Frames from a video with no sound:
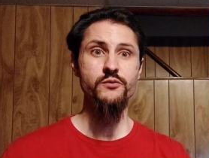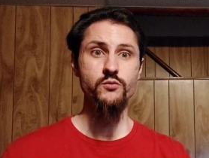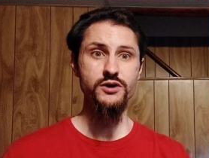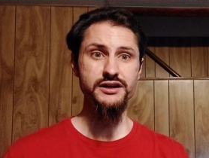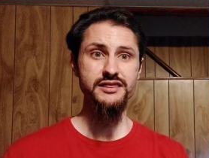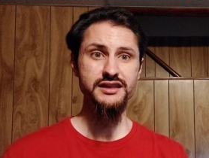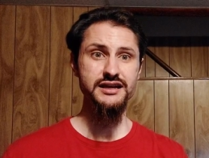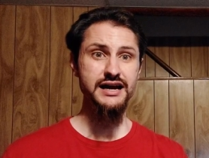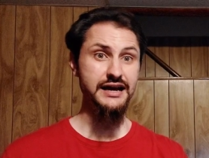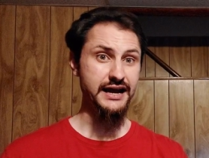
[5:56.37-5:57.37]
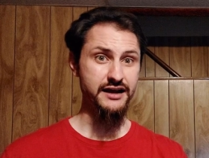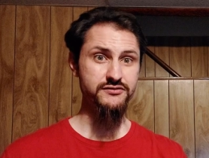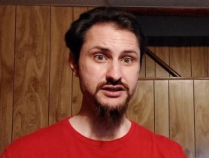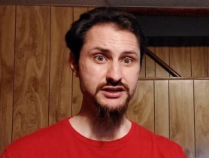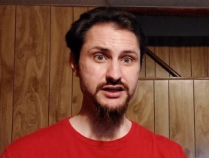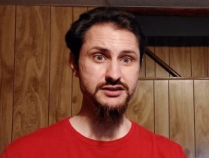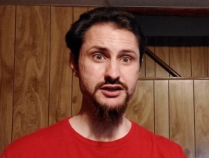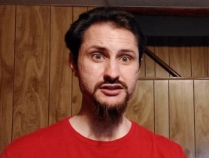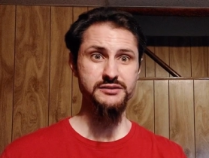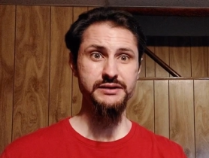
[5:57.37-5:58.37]
One thing I haven't yet
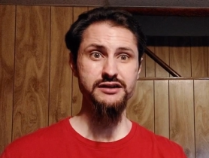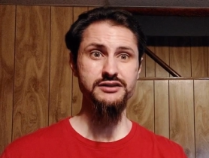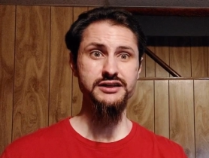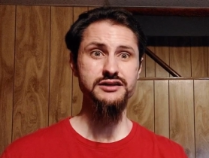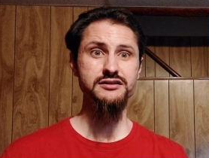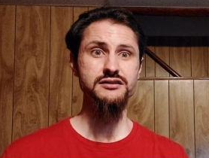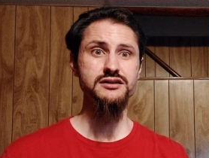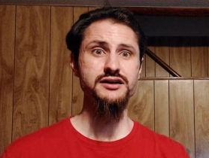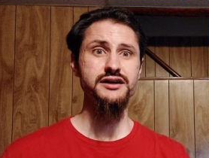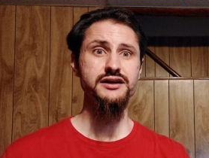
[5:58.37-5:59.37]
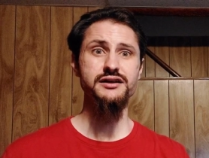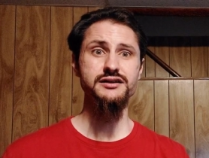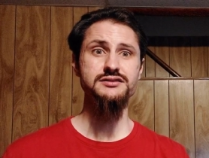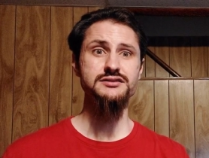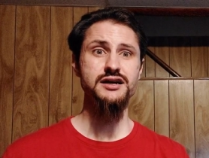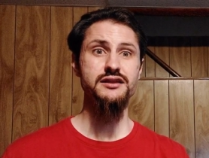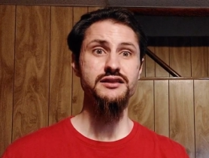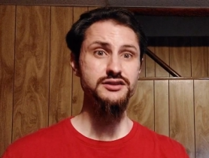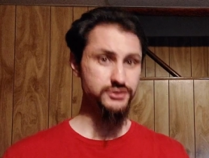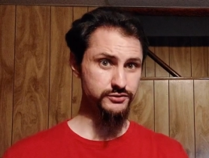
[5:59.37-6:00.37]
talked about here is
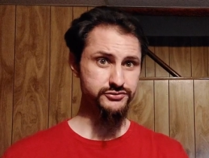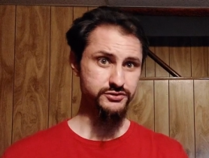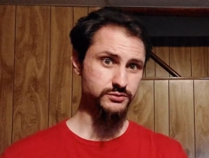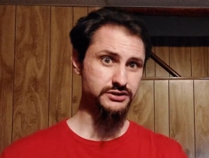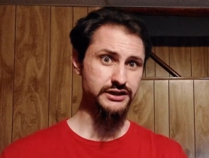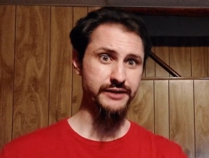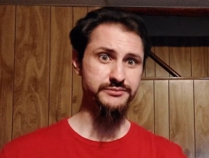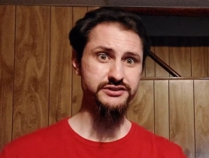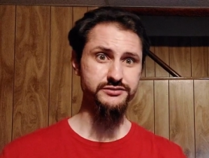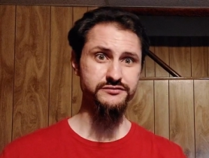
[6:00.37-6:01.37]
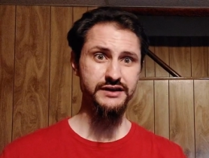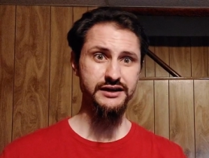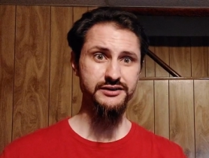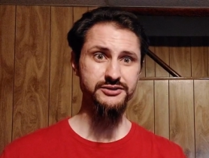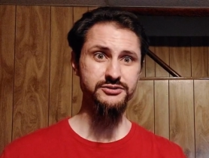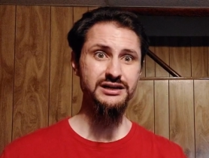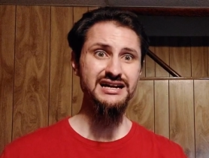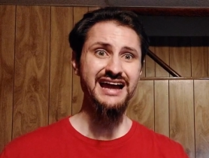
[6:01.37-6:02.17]
the usual absolute value